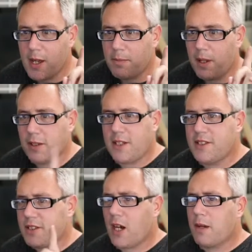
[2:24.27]
but let's
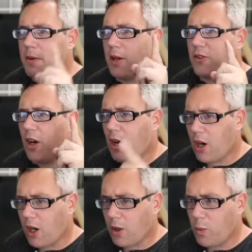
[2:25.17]
talk about the
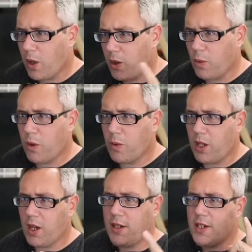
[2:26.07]
hardware that we're running
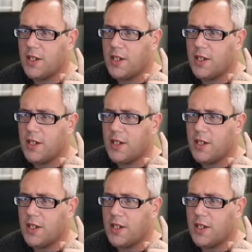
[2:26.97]
on.